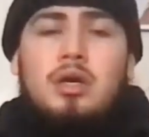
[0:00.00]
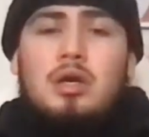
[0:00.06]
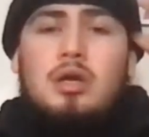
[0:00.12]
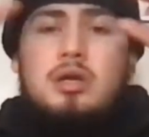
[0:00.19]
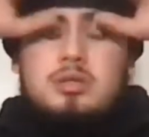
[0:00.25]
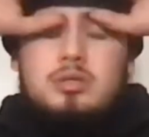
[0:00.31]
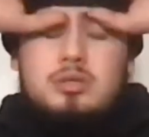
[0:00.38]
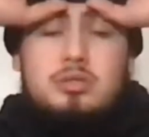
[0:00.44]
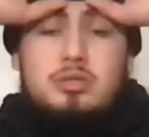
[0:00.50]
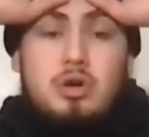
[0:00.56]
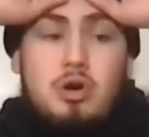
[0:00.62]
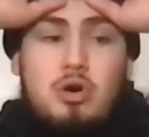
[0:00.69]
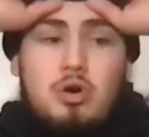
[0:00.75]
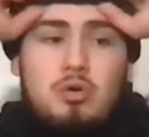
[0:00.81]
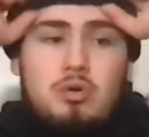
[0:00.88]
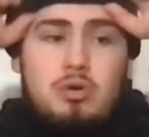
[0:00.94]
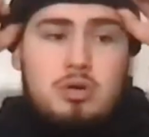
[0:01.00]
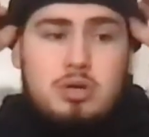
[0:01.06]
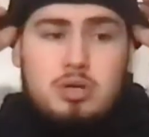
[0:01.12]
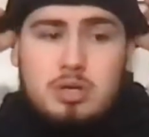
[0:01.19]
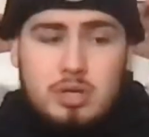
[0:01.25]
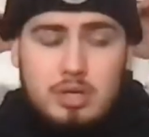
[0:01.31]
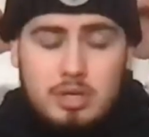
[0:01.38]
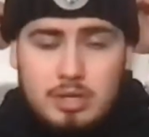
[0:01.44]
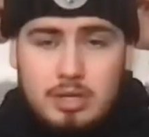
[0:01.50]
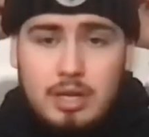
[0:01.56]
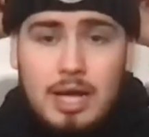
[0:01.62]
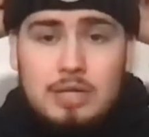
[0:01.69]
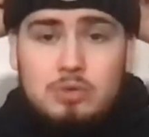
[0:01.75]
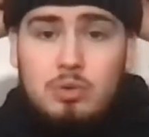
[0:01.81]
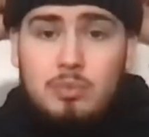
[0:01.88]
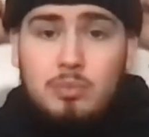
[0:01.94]
So
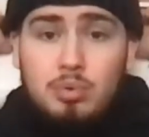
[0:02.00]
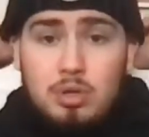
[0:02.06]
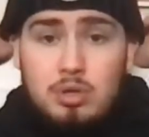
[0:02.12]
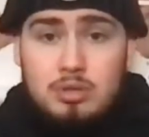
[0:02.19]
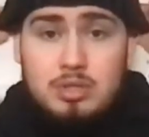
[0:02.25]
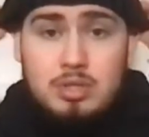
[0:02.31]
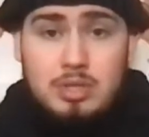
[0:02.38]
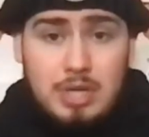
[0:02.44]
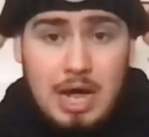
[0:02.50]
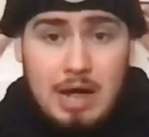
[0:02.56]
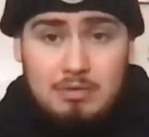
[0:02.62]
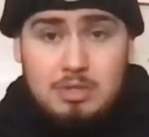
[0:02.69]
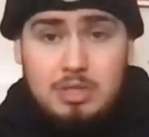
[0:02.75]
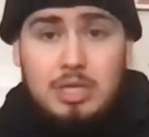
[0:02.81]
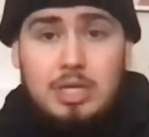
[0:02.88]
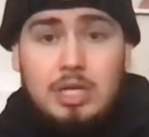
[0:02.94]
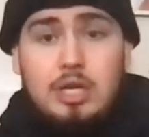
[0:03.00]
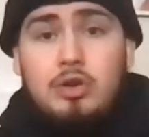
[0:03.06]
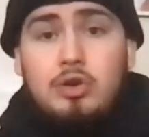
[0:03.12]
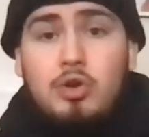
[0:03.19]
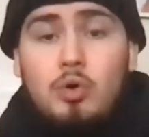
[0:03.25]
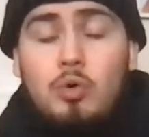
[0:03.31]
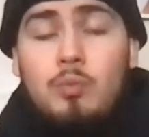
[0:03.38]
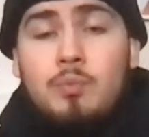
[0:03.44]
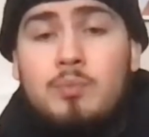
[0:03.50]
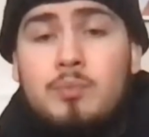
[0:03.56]
that's what Brooklyn's going to obviously need to do